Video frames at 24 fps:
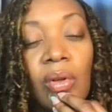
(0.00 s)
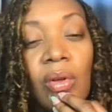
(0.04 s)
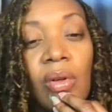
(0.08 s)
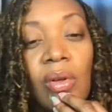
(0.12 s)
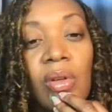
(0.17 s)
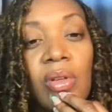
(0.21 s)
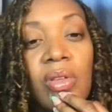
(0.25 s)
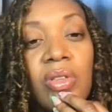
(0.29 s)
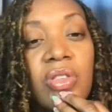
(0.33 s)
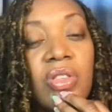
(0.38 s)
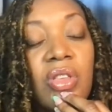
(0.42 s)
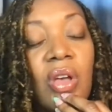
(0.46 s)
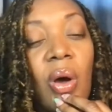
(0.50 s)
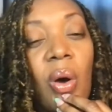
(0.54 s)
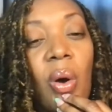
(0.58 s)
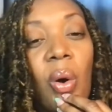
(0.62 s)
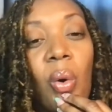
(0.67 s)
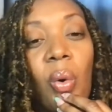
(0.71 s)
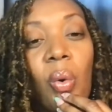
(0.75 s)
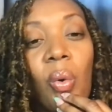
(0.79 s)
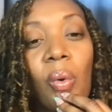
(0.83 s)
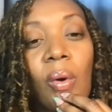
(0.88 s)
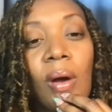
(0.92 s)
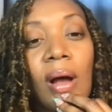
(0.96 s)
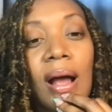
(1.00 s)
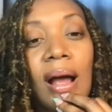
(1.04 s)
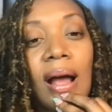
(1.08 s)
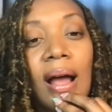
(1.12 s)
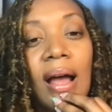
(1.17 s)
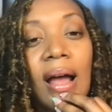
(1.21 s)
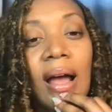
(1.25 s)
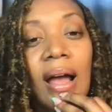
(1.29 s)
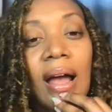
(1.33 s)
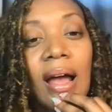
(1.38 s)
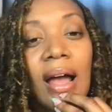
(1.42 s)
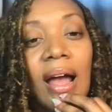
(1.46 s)
So
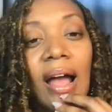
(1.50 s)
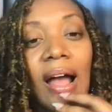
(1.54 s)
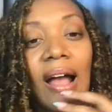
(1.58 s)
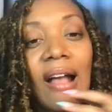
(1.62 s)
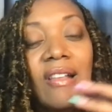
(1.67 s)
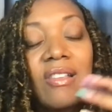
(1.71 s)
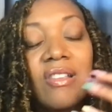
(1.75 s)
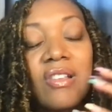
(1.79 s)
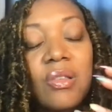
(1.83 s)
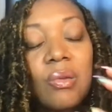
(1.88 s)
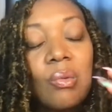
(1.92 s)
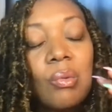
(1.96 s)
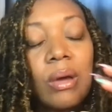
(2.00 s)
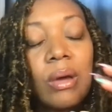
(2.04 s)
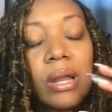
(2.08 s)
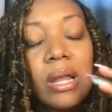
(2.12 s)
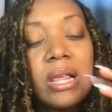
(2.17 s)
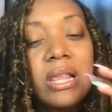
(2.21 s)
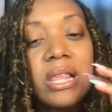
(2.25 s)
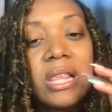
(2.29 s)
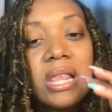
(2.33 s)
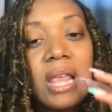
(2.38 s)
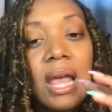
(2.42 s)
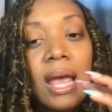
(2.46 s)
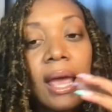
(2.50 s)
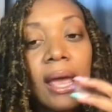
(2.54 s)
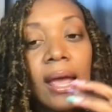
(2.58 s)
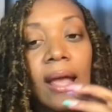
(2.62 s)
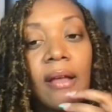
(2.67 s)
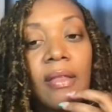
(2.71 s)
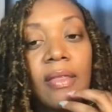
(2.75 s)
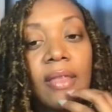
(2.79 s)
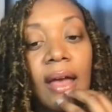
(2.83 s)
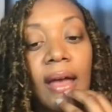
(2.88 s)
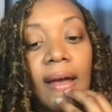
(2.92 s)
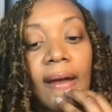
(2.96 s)
I just want to
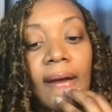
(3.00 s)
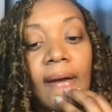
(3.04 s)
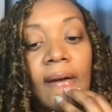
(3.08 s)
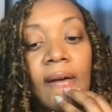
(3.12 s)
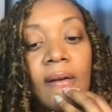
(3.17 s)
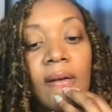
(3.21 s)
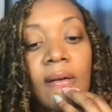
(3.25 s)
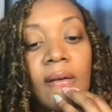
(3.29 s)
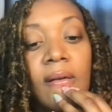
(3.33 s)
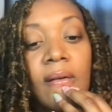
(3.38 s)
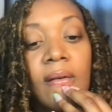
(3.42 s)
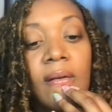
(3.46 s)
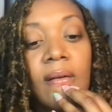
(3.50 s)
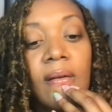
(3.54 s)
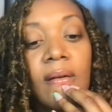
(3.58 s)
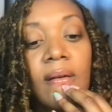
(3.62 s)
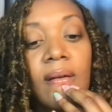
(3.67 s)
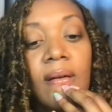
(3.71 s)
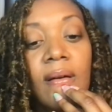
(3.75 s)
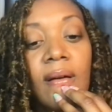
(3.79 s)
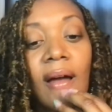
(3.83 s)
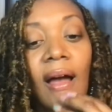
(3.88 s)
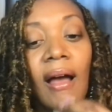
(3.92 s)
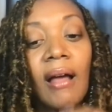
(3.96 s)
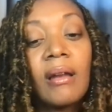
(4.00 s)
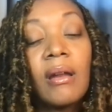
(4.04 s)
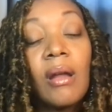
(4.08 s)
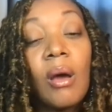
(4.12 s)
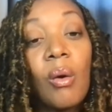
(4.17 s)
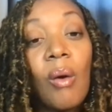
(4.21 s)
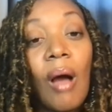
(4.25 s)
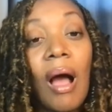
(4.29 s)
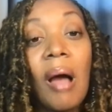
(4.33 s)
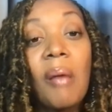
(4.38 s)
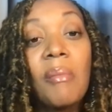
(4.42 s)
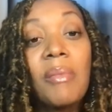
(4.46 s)
say that I
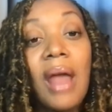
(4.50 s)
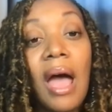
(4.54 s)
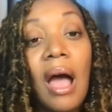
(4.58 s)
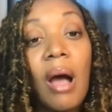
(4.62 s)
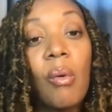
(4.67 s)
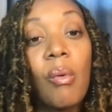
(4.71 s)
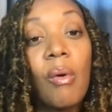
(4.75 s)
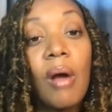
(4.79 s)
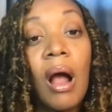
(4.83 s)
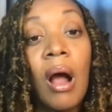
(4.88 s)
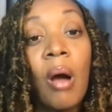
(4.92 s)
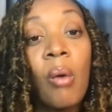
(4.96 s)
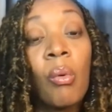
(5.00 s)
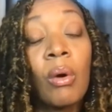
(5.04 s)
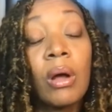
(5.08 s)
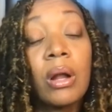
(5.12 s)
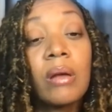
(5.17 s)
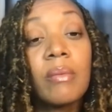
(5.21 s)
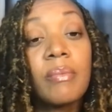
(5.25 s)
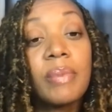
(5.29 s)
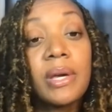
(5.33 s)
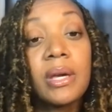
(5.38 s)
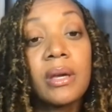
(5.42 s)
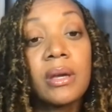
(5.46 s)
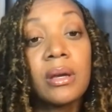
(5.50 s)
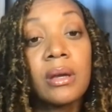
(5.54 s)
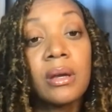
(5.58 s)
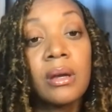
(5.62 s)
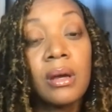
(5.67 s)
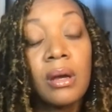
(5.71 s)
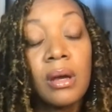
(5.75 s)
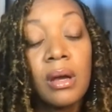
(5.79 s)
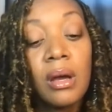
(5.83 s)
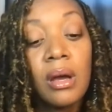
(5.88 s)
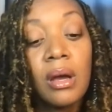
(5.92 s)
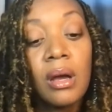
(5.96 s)
know I'm not where I want to be,
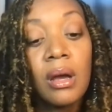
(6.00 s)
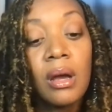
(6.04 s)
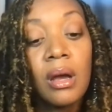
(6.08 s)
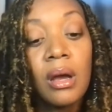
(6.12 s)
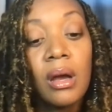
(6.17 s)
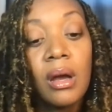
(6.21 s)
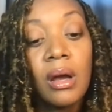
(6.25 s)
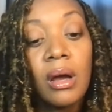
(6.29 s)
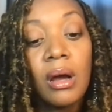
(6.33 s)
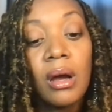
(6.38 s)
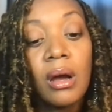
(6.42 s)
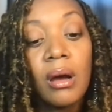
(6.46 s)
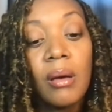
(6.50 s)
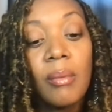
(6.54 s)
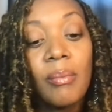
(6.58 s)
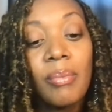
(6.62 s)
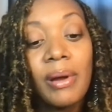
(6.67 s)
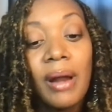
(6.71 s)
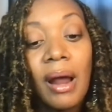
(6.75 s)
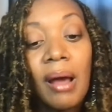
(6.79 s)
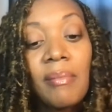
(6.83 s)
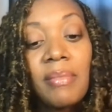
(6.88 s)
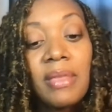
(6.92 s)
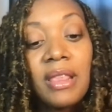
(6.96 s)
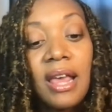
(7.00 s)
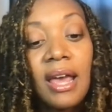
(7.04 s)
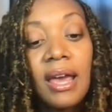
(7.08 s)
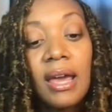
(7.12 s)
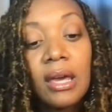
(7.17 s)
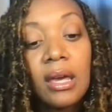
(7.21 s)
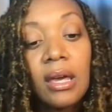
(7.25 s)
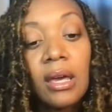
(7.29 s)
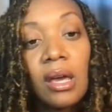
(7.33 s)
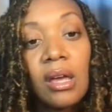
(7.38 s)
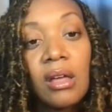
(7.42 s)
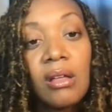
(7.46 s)
but I'm
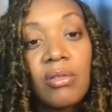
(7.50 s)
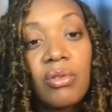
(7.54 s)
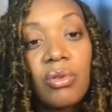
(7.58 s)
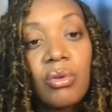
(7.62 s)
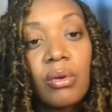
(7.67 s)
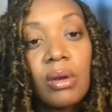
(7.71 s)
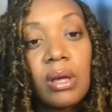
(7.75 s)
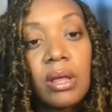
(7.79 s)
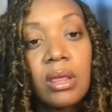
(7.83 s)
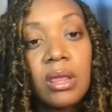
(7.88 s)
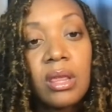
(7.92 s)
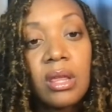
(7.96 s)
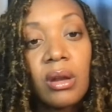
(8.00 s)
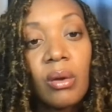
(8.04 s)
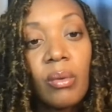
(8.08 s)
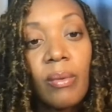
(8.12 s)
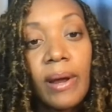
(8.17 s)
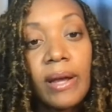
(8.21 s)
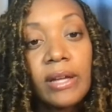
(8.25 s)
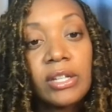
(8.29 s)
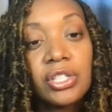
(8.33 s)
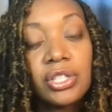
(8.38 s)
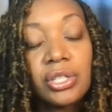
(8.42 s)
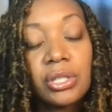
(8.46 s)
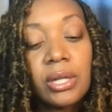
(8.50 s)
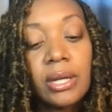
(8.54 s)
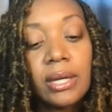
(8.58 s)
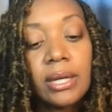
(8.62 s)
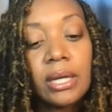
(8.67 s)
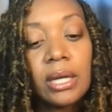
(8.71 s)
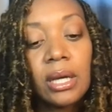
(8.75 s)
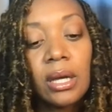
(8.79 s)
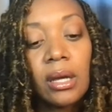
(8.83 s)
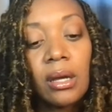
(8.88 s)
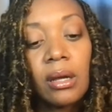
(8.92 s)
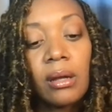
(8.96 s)
taking into consideration
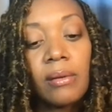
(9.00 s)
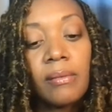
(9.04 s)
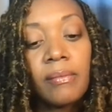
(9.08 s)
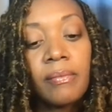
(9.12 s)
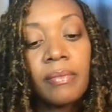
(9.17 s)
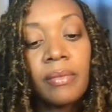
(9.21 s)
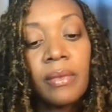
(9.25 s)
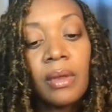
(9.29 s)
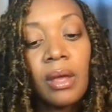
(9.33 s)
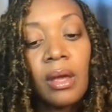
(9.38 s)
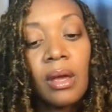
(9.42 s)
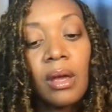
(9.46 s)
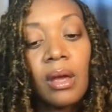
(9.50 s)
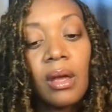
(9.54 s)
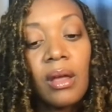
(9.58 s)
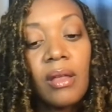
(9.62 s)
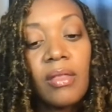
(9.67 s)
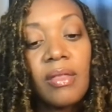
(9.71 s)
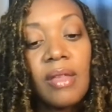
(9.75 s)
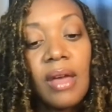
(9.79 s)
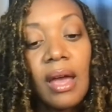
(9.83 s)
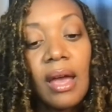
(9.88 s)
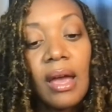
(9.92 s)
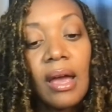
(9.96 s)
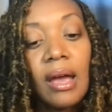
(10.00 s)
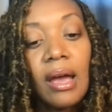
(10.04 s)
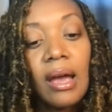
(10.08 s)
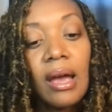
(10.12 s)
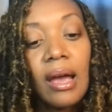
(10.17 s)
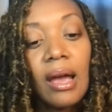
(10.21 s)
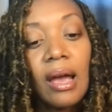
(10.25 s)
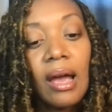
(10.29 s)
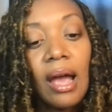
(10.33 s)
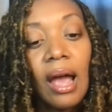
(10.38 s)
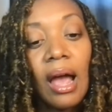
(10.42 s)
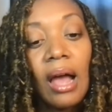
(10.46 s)
again that
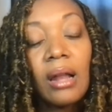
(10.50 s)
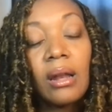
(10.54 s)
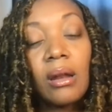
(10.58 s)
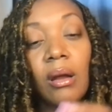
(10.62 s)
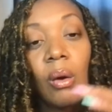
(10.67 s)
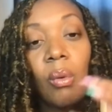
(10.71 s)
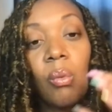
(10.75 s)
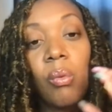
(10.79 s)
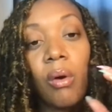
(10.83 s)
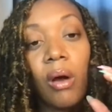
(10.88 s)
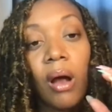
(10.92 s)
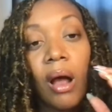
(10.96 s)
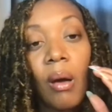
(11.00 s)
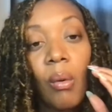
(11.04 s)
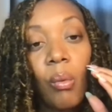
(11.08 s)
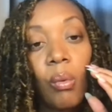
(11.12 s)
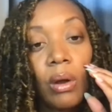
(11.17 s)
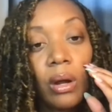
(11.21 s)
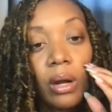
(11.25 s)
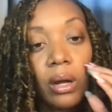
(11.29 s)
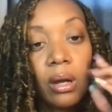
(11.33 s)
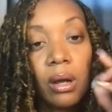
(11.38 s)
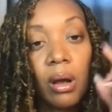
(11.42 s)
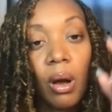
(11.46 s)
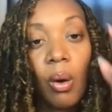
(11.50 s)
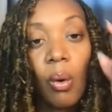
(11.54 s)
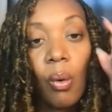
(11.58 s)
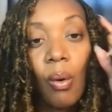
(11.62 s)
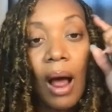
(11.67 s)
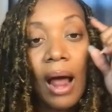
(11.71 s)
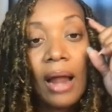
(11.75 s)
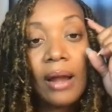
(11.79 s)
I know where I want to go.